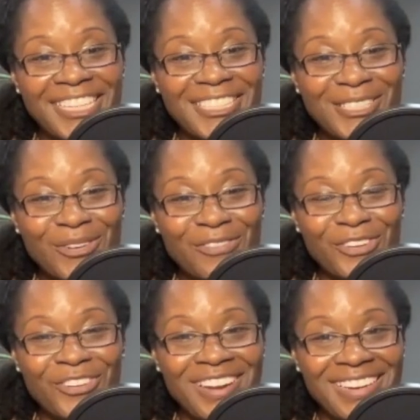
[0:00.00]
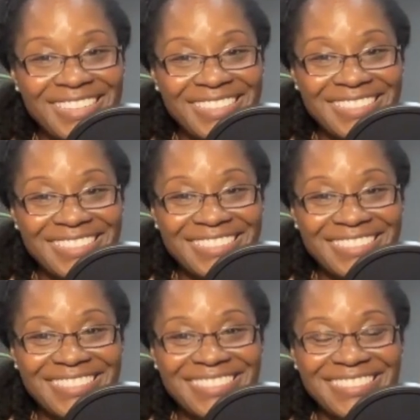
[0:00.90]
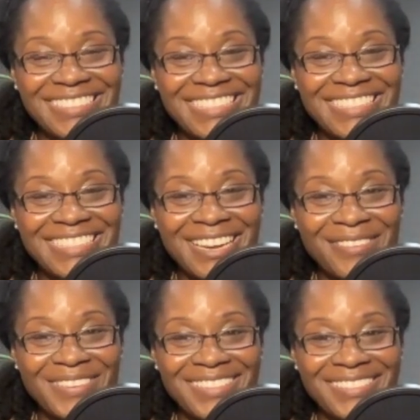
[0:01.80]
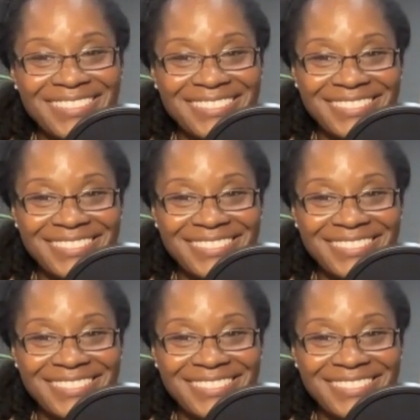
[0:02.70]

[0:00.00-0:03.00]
So if you're ready, let's dive in.